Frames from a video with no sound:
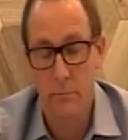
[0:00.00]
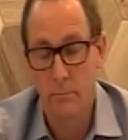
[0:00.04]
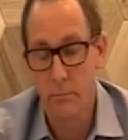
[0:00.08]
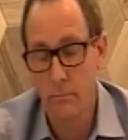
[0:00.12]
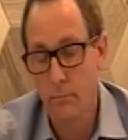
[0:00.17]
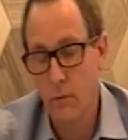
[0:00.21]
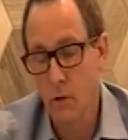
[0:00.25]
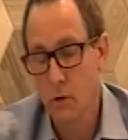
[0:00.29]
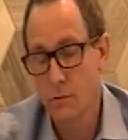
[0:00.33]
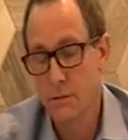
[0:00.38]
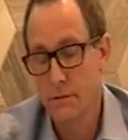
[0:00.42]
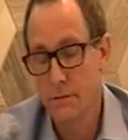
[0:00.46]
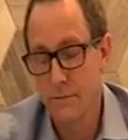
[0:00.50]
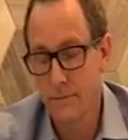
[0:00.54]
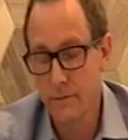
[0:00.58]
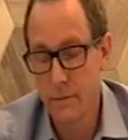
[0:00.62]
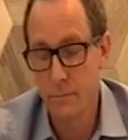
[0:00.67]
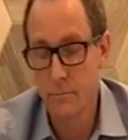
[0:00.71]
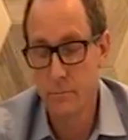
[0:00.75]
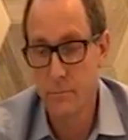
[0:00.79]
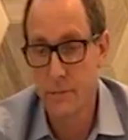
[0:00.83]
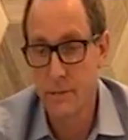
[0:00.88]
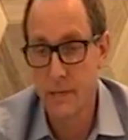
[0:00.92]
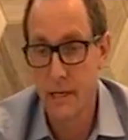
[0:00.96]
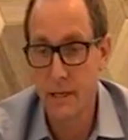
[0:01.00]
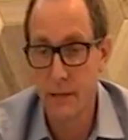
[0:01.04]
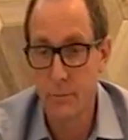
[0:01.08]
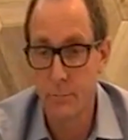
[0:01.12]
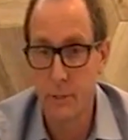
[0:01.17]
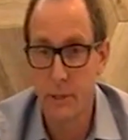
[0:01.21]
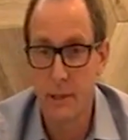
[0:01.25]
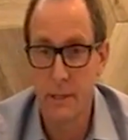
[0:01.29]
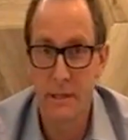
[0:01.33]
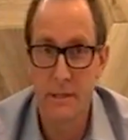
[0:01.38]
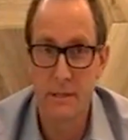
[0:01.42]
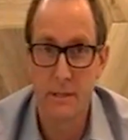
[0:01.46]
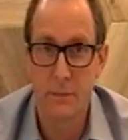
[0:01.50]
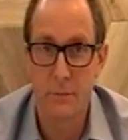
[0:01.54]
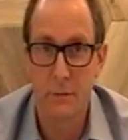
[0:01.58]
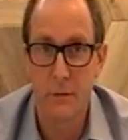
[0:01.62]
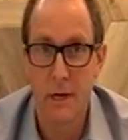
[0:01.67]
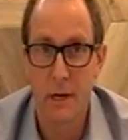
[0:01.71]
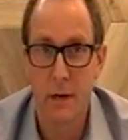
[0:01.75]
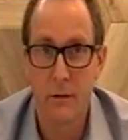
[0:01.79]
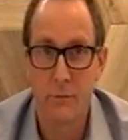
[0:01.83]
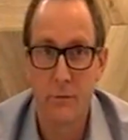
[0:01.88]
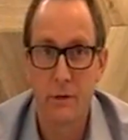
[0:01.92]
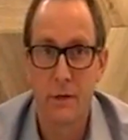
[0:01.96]
most of them take place
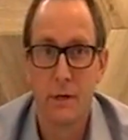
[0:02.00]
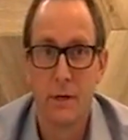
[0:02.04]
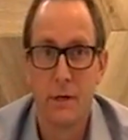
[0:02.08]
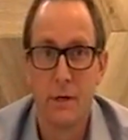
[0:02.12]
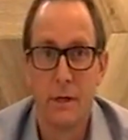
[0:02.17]
around,